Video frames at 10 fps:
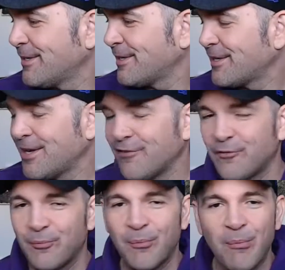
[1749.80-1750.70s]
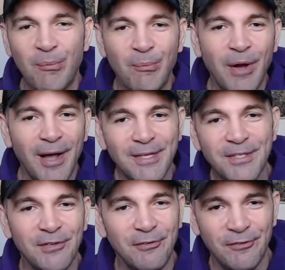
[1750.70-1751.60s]
have
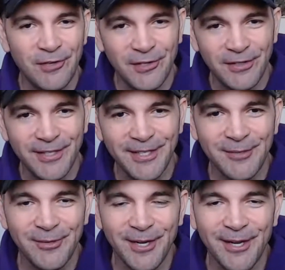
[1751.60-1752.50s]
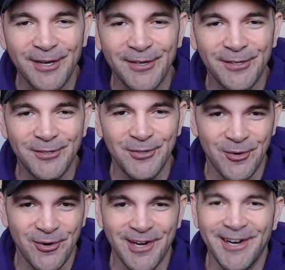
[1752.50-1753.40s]
positive feel in when I hear her
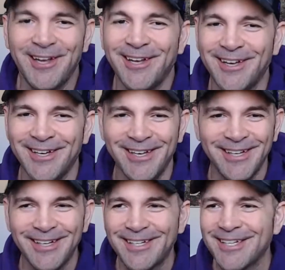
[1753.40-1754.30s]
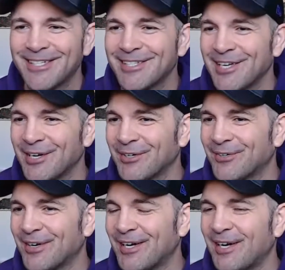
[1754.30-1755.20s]
snoring. So
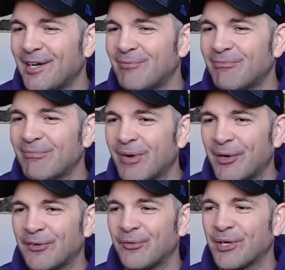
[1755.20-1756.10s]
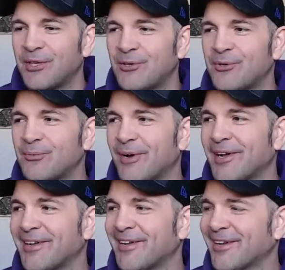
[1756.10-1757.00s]
part of what cued
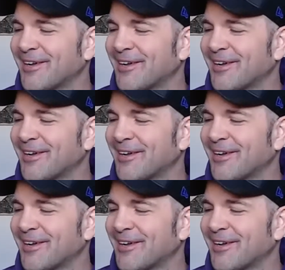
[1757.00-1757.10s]
my